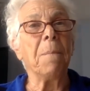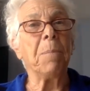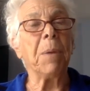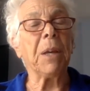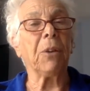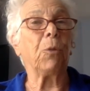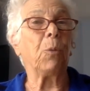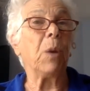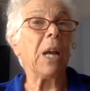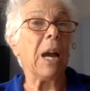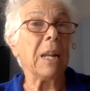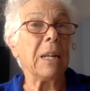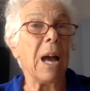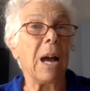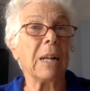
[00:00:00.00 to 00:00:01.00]
because we
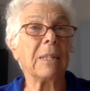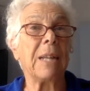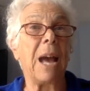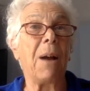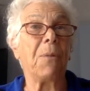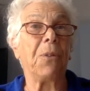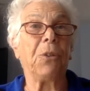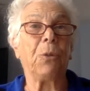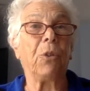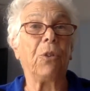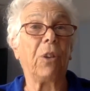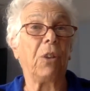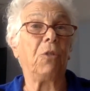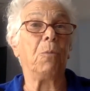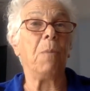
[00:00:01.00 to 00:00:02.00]
got knocked out. This was
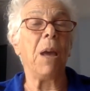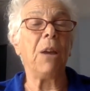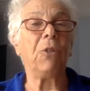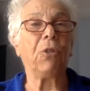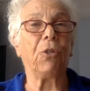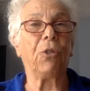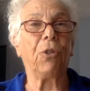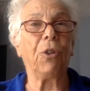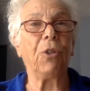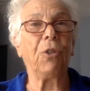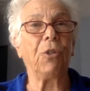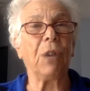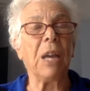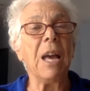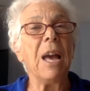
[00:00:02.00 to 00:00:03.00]
such major
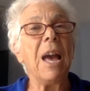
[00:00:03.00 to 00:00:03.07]
surgery.